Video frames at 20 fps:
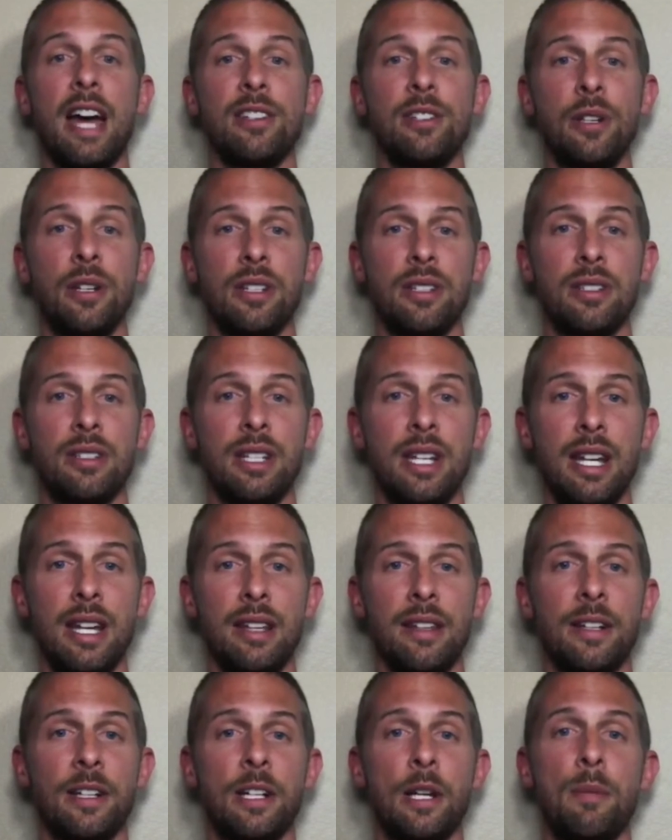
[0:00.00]
As you can
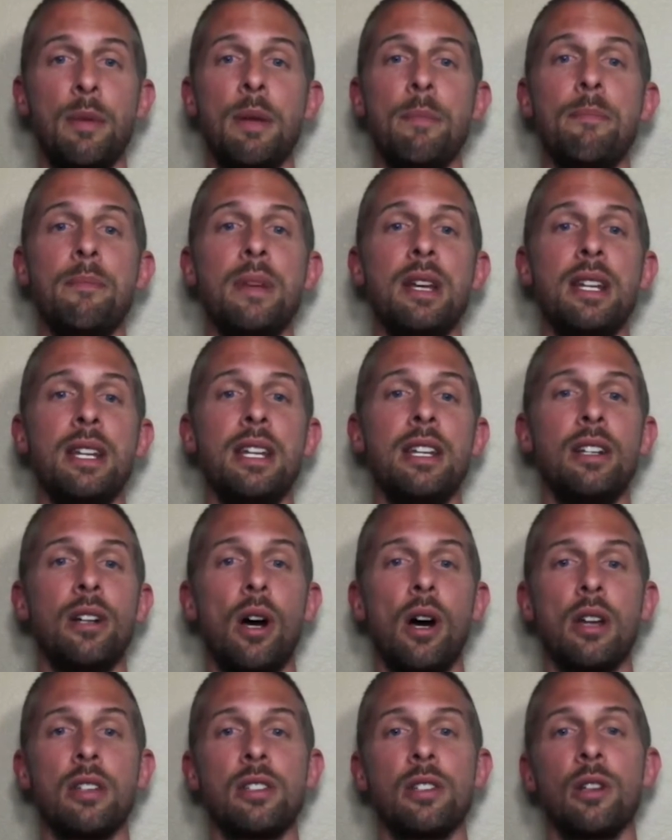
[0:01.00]
see, there can be many
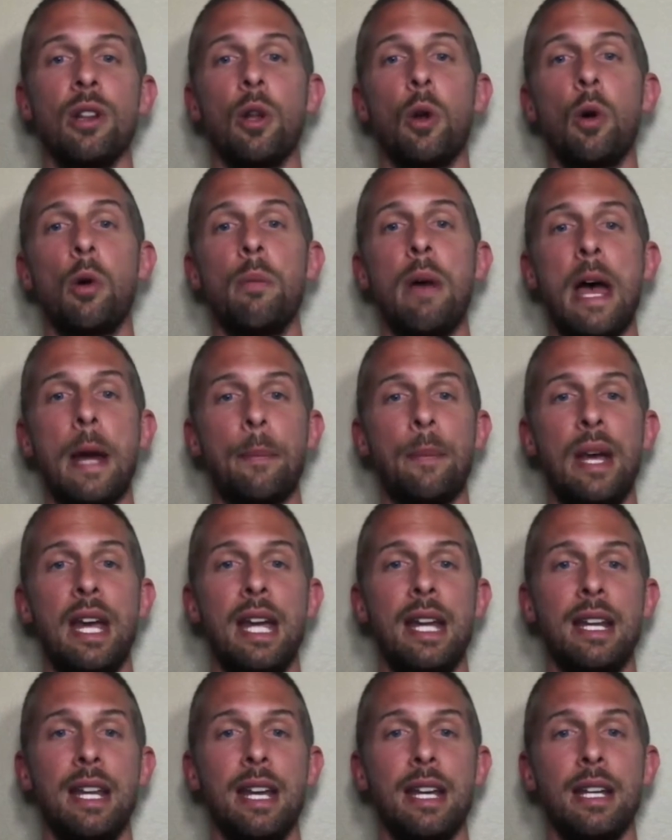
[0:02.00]
causes of lower back
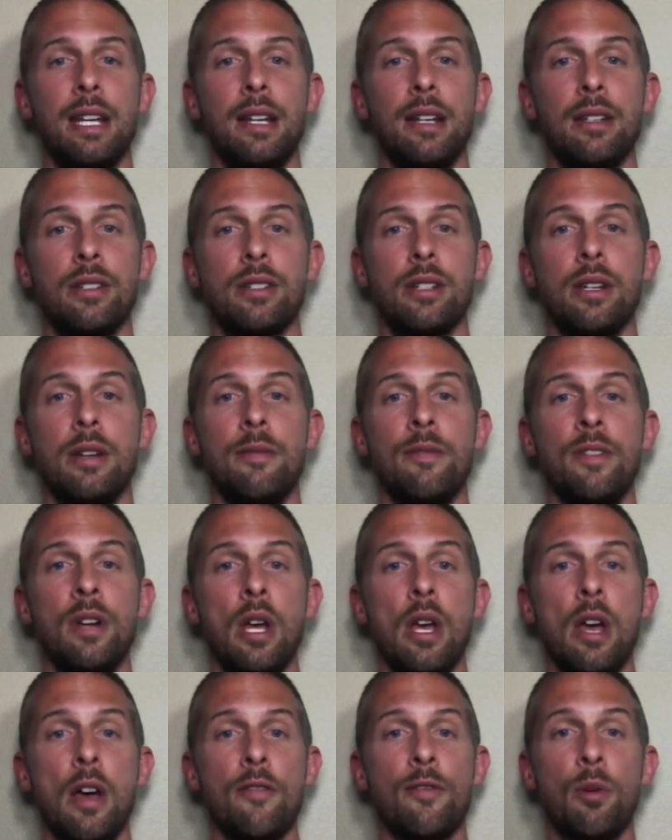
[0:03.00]
pain and can stem
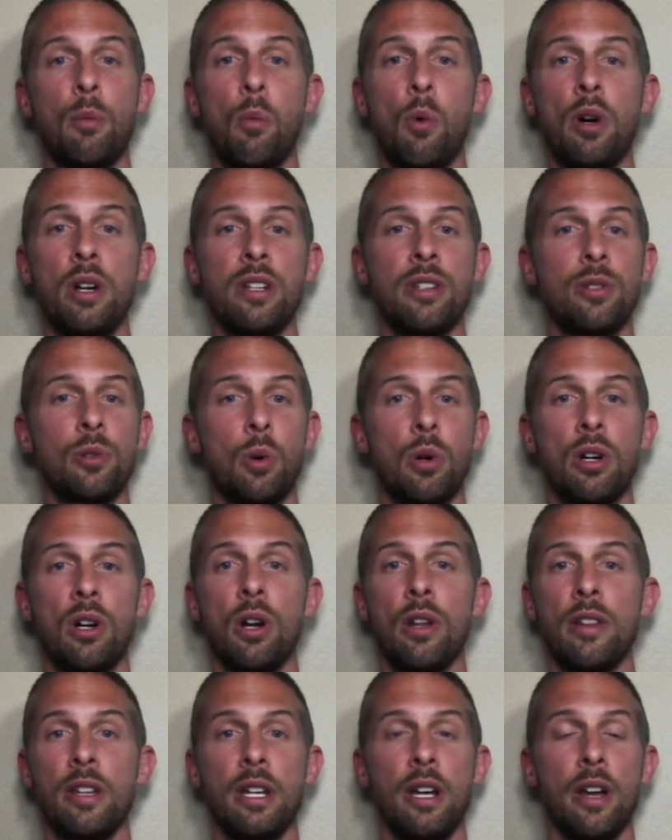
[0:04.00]
from one
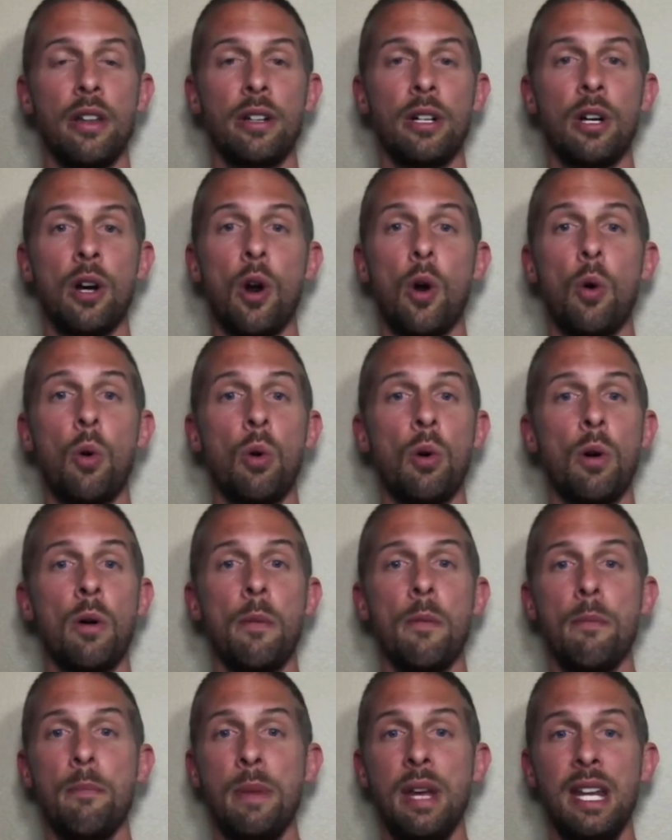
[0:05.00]
disorder or the other,
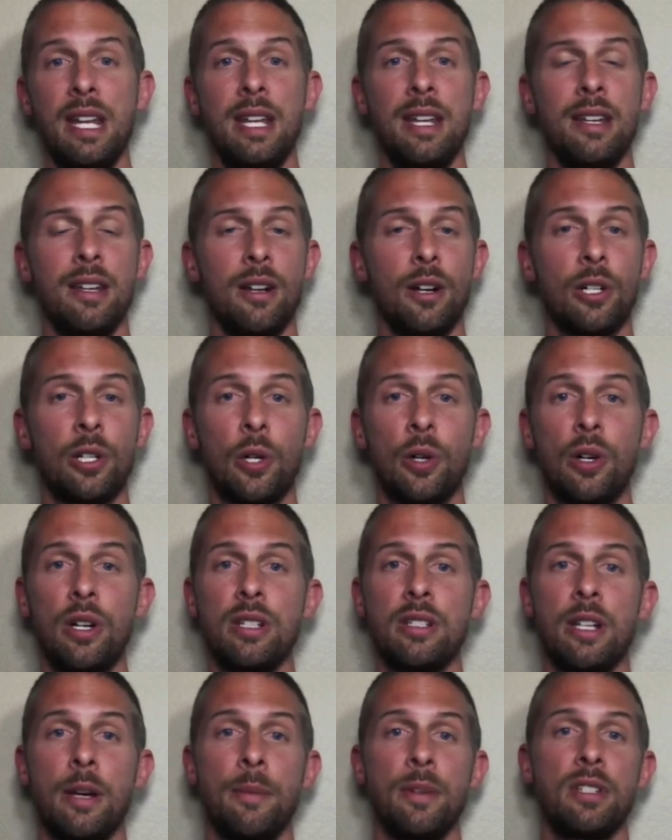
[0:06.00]
or many
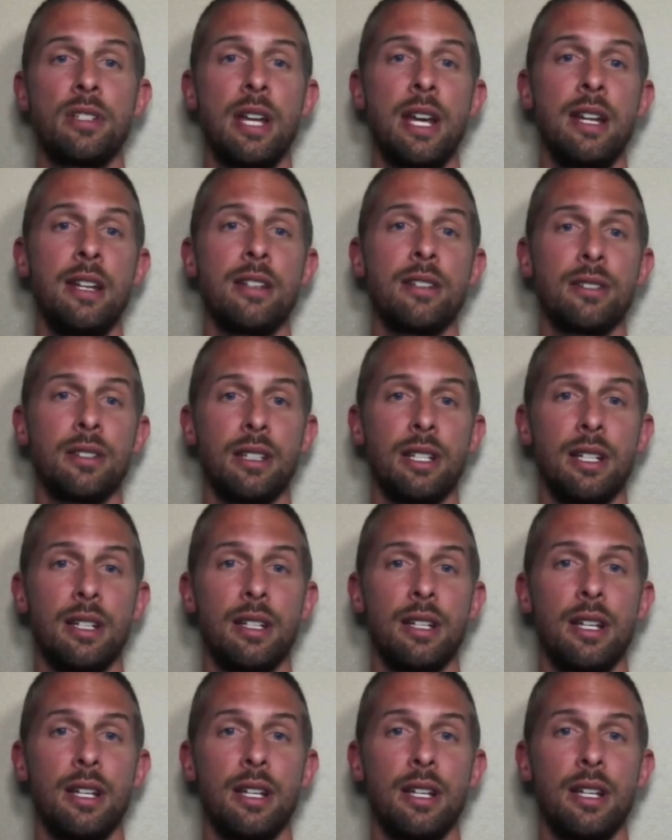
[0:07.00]
occurring simultaneously.